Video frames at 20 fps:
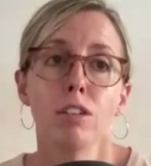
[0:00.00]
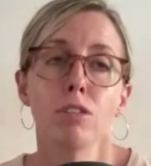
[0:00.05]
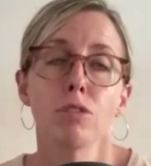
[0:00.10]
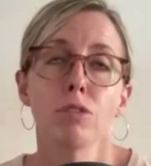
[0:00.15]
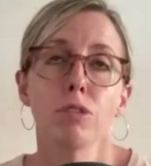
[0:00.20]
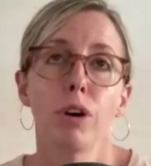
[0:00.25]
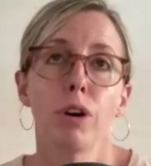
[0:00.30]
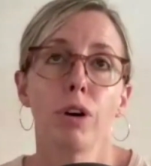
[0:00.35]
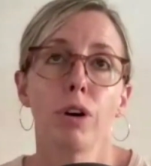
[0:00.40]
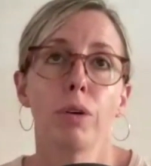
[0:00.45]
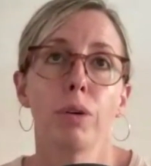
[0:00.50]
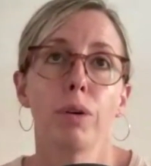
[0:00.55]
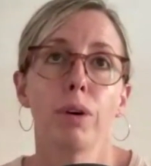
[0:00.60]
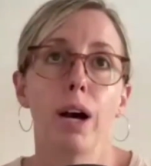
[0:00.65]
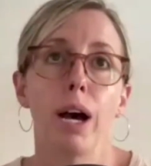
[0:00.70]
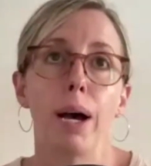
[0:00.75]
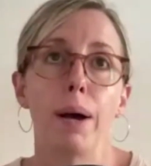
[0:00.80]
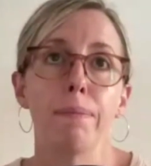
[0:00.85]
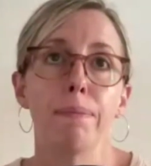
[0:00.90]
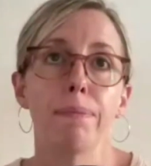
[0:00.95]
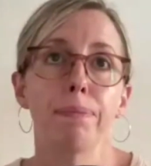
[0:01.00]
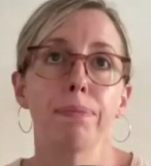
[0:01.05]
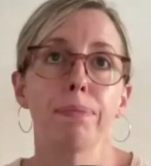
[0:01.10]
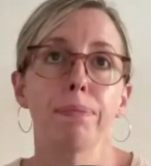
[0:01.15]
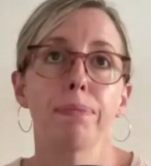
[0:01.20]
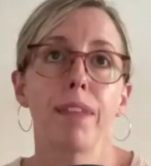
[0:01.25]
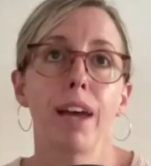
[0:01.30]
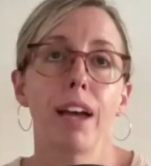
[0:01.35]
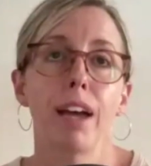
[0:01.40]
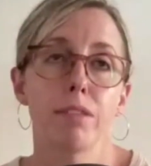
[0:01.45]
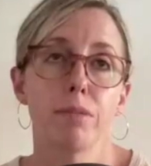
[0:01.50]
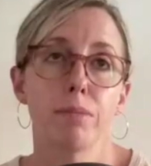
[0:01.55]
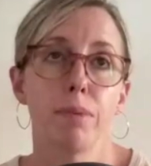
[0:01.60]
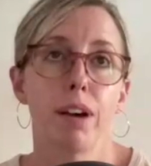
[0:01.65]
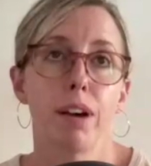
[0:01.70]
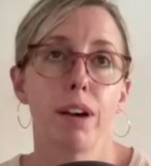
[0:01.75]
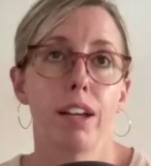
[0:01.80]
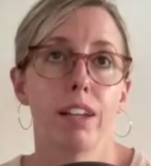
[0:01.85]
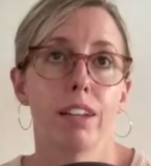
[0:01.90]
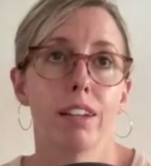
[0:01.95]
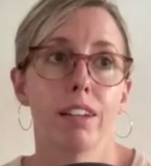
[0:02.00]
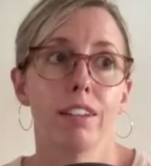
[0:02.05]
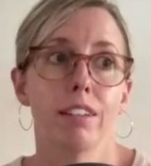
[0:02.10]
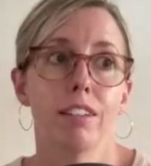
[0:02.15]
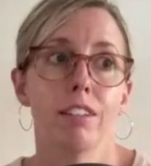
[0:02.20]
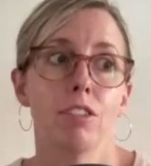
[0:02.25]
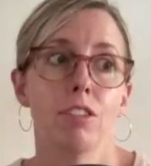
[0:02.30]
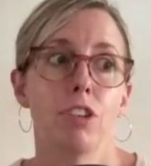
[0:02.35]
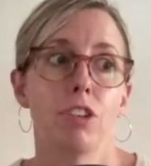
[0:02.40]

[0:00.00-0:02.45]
So that's why